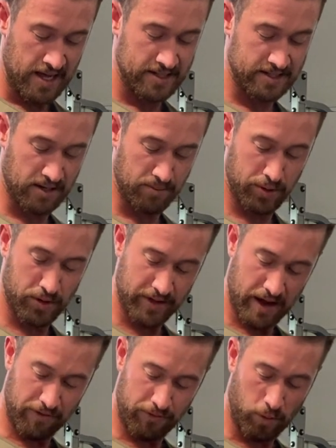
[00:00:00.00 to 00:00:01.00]
is gonna build
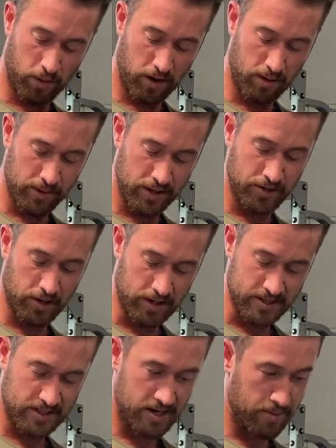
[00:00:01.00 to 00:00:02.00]
that forearm
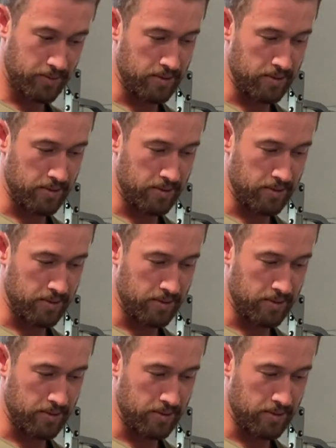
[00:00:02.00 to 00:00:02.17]
endurance up.